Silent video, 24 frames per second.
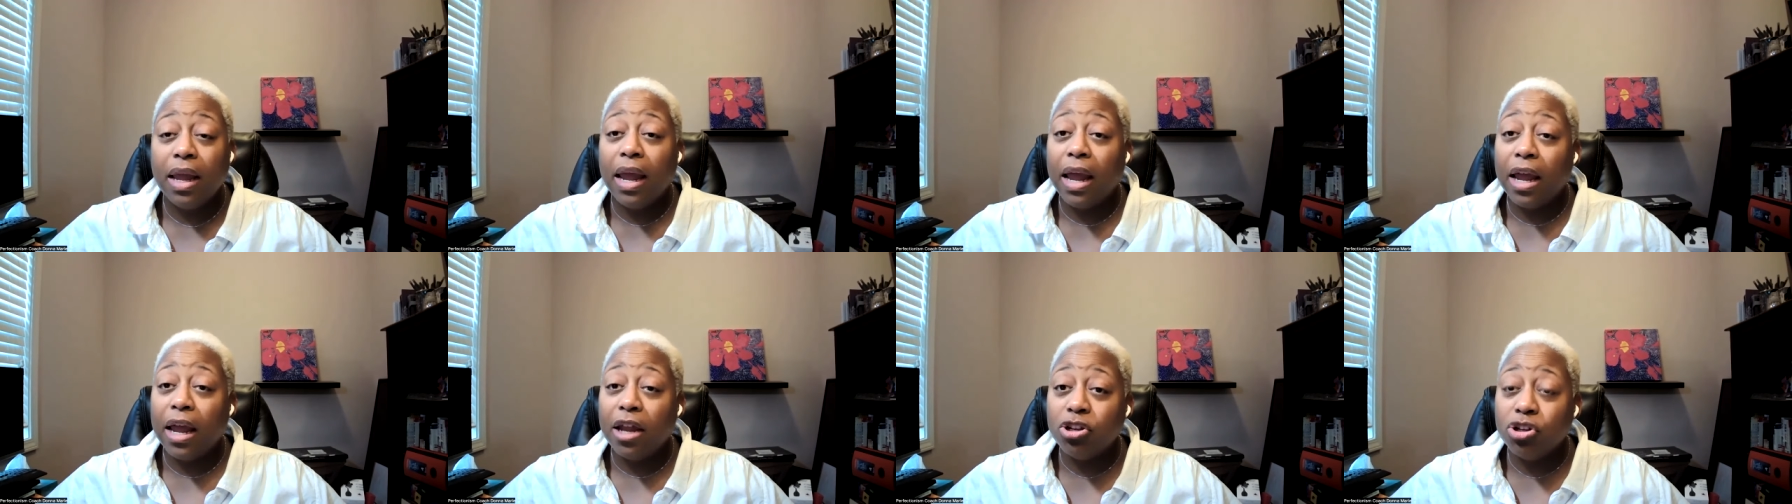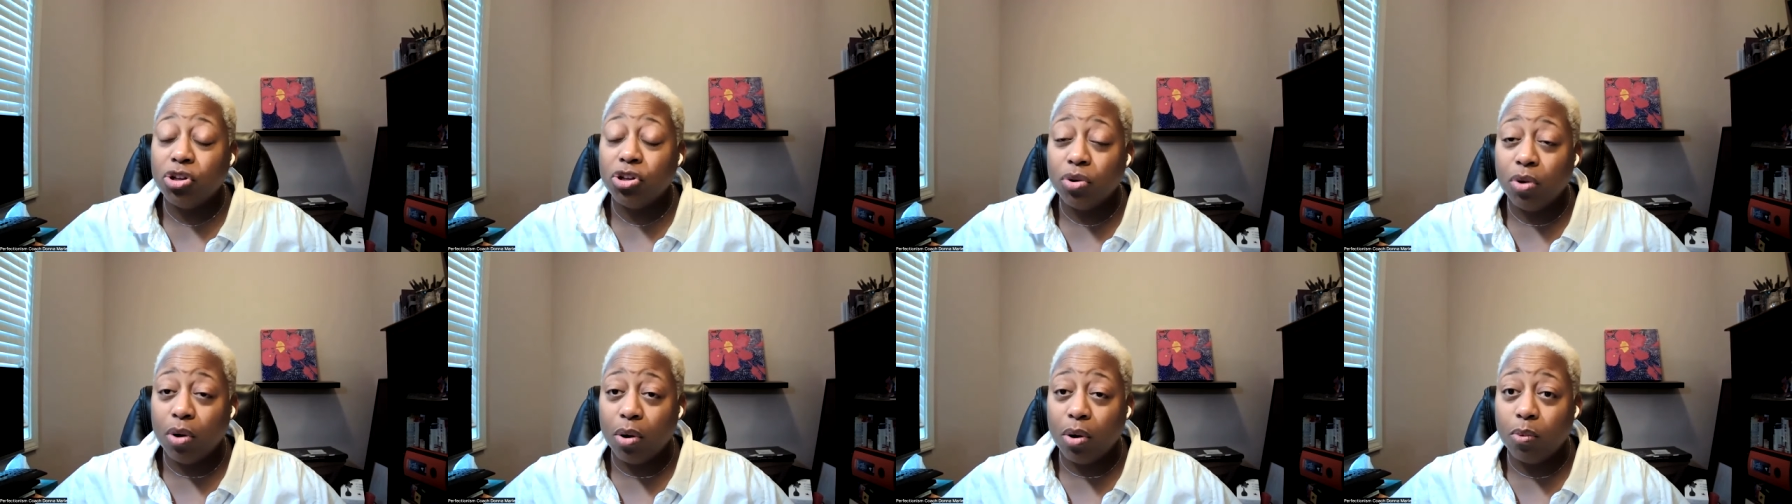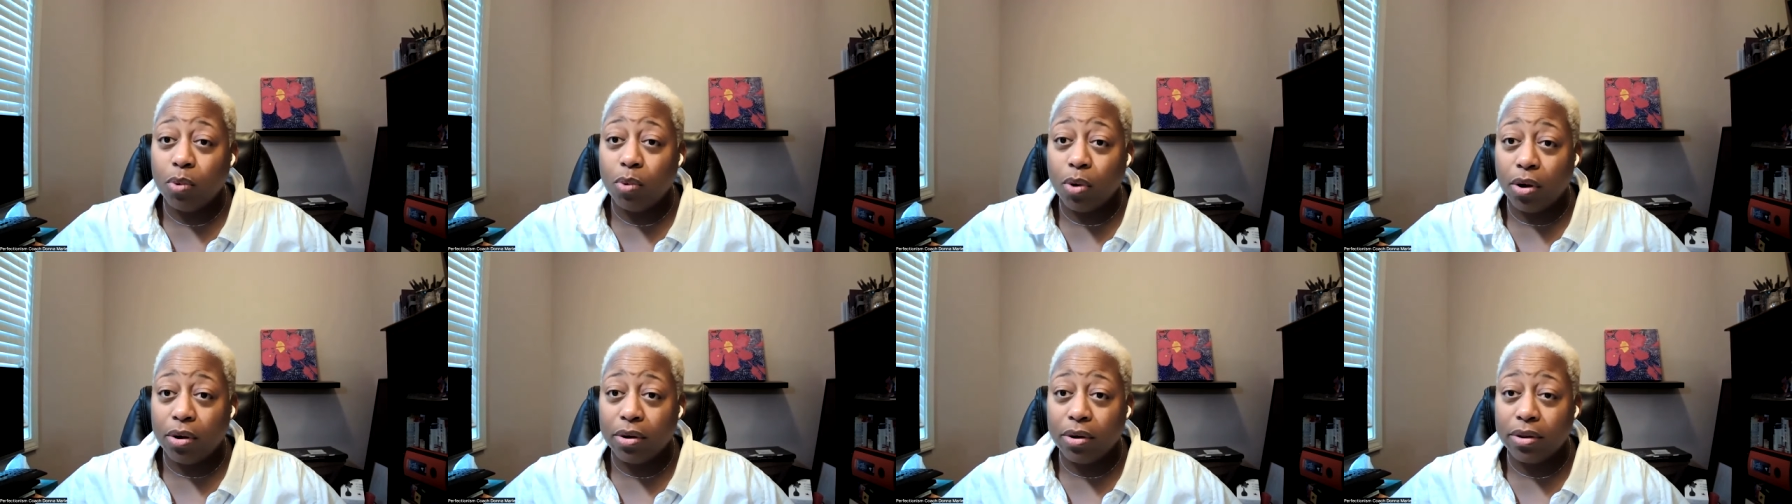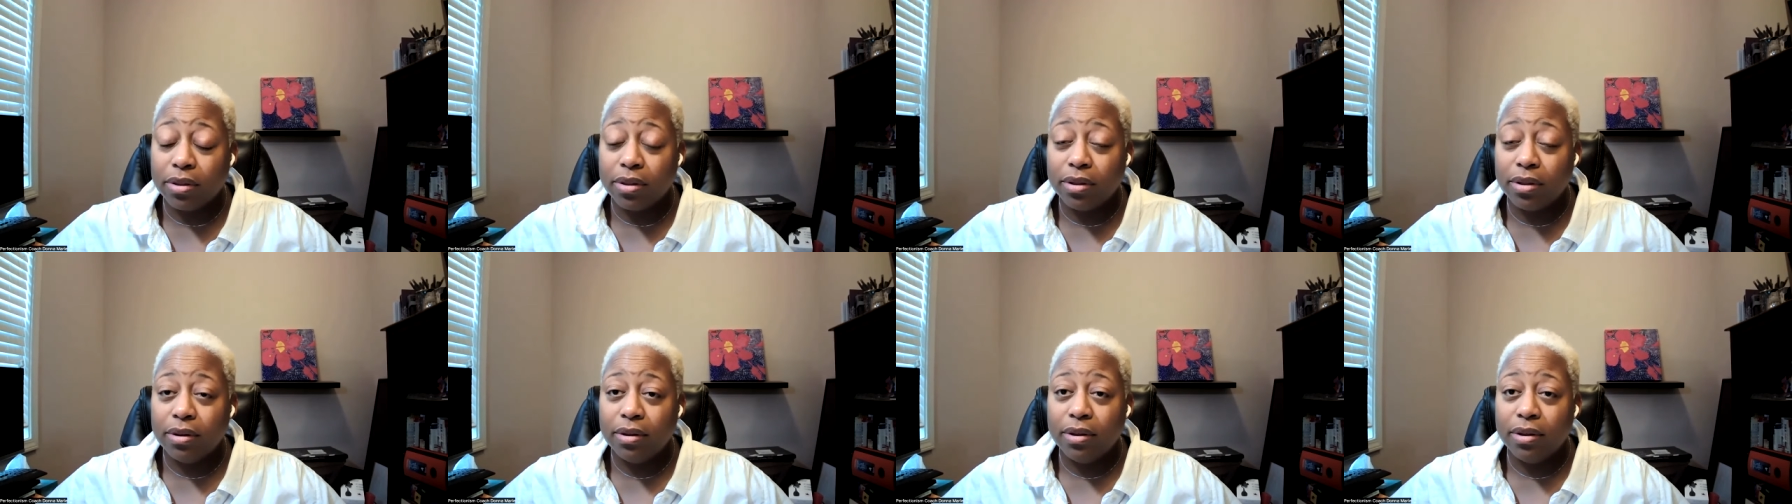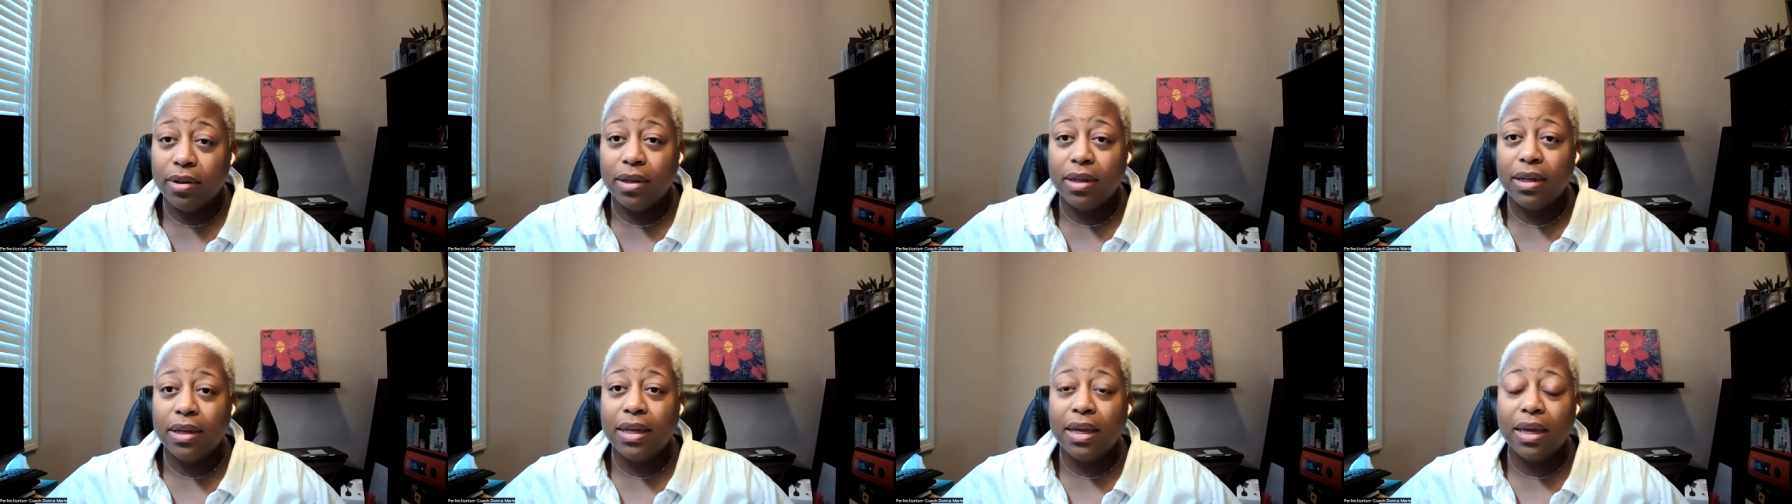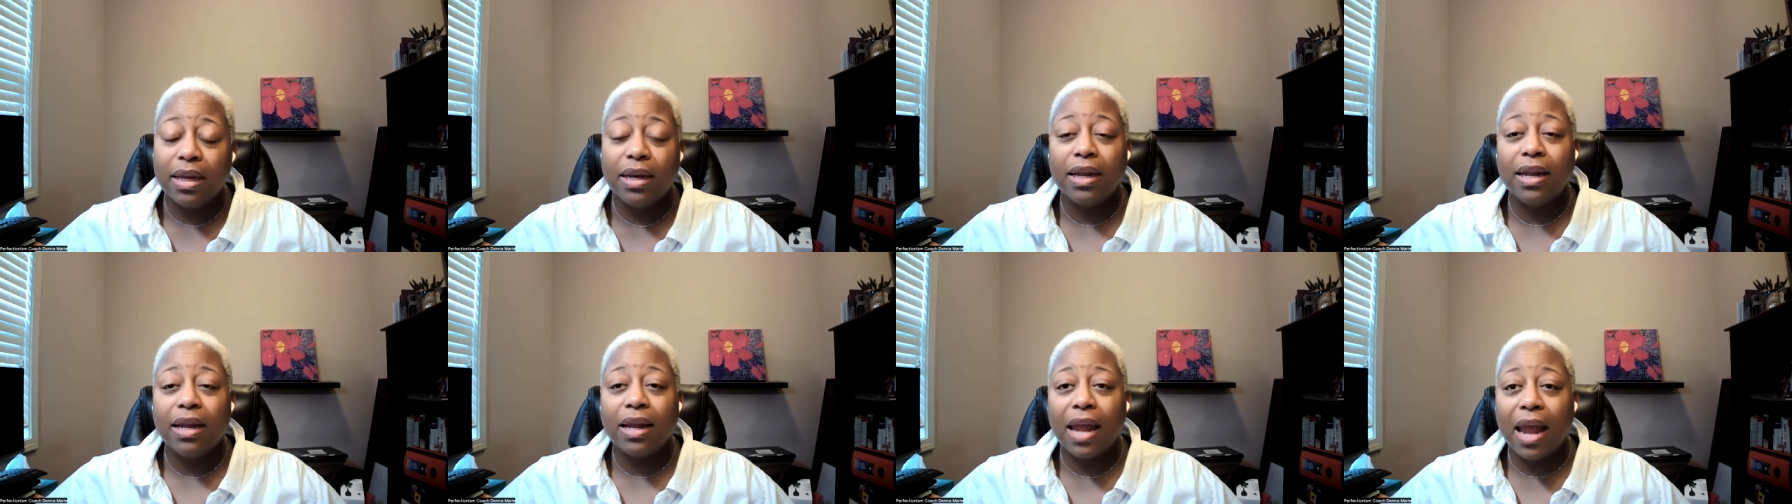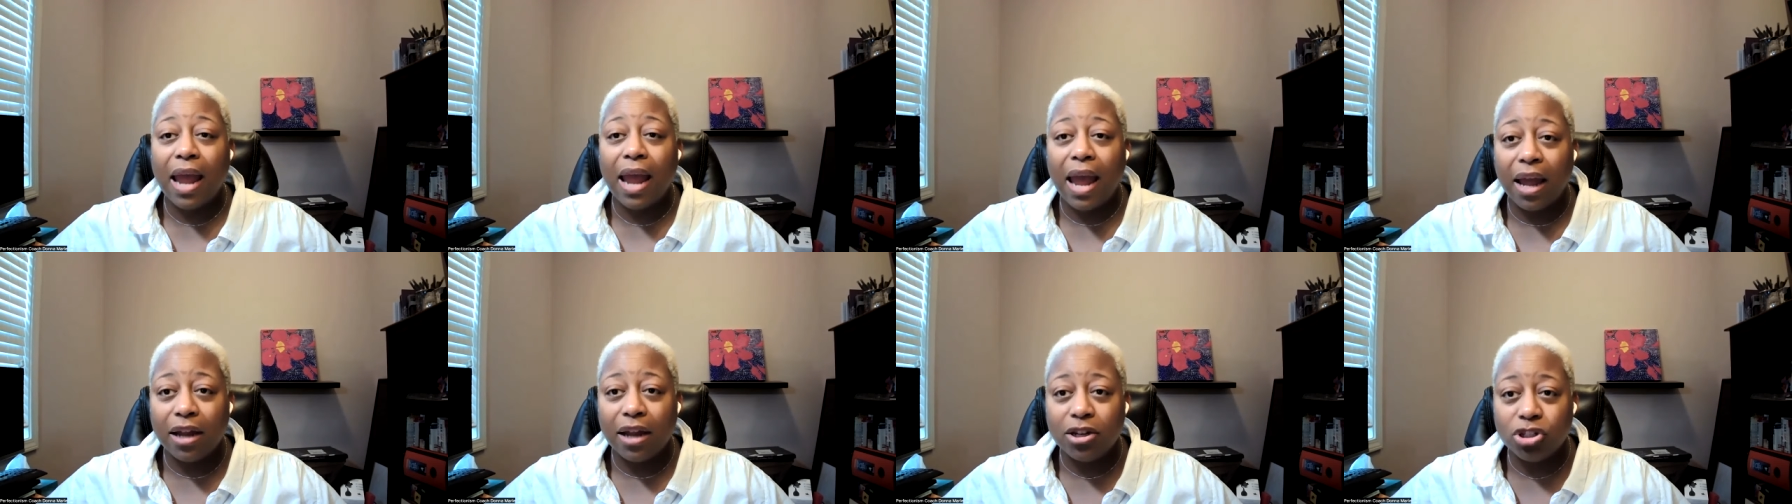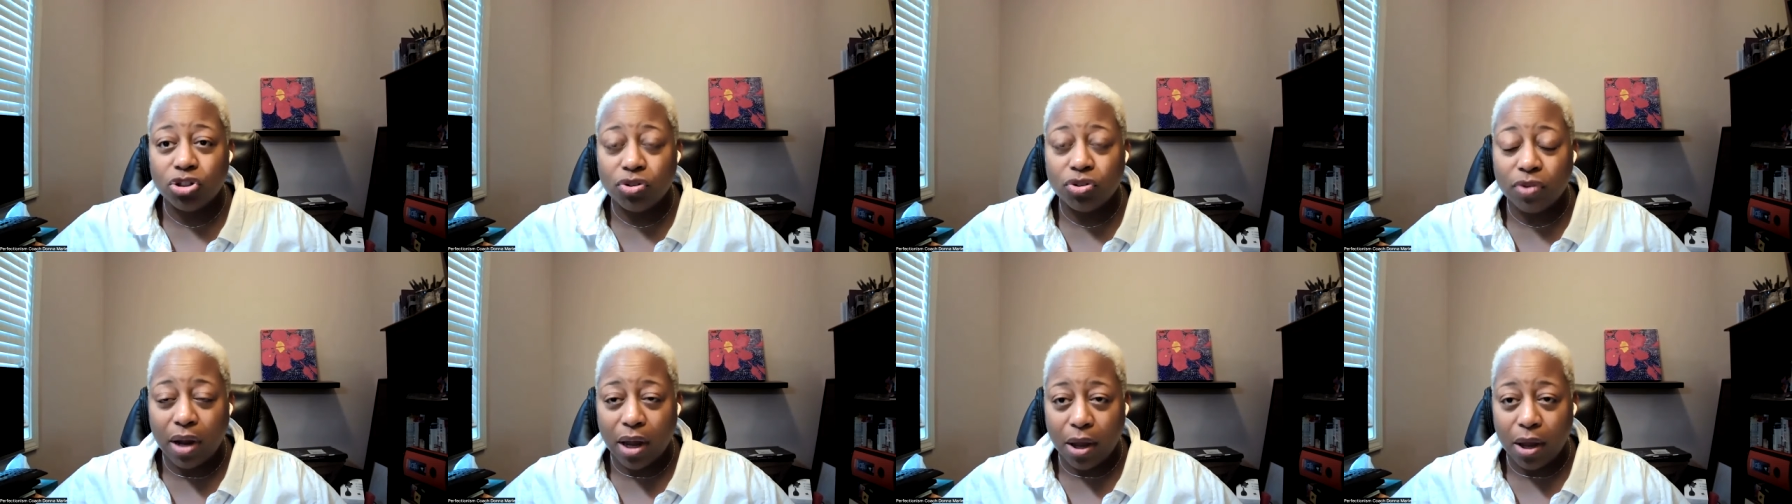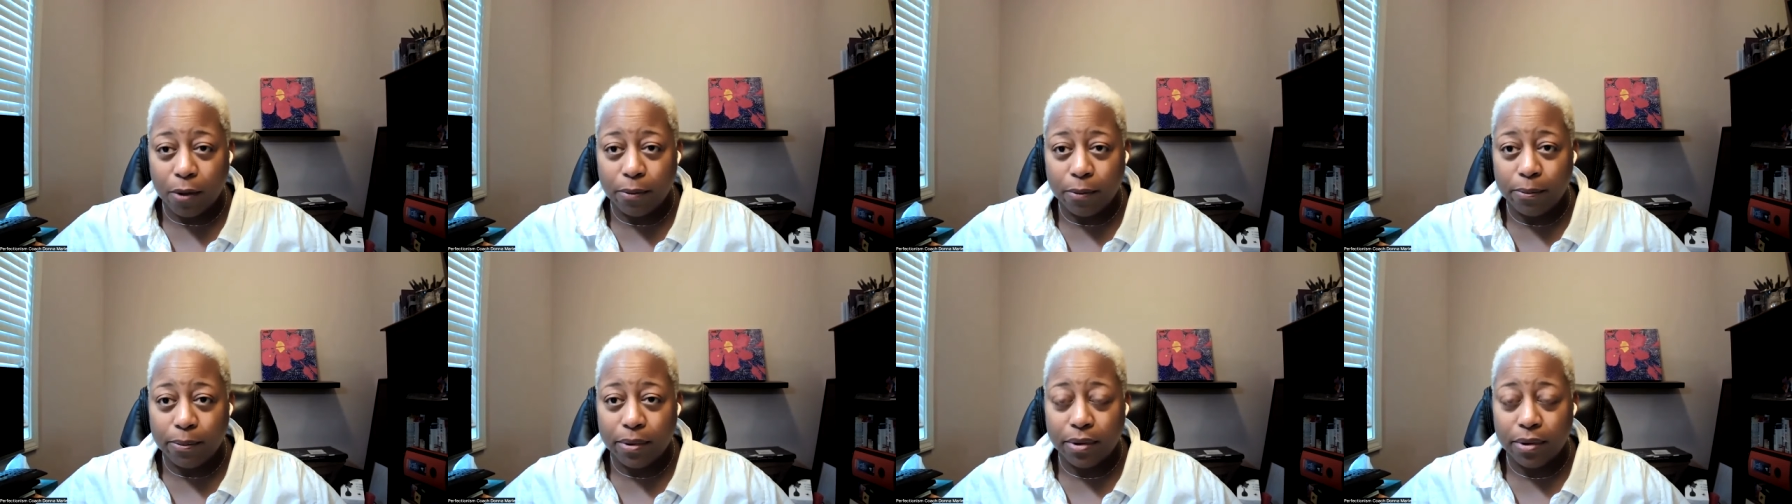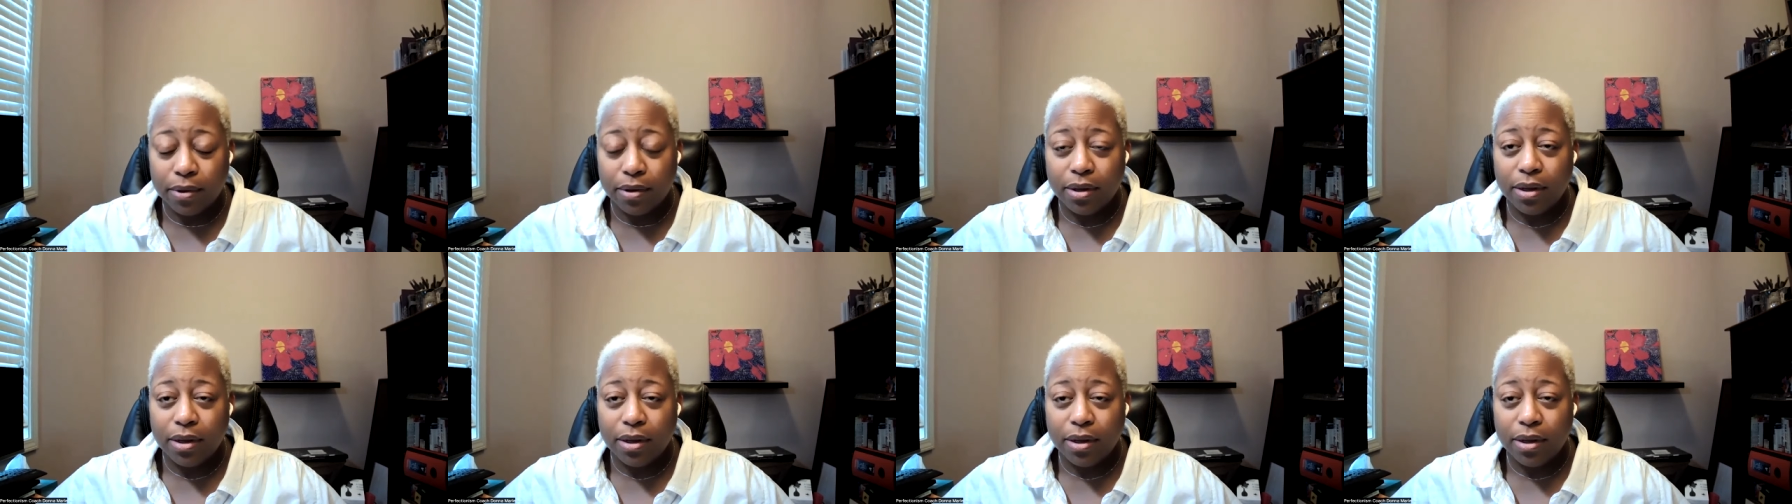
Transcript: and you're worth getting extra help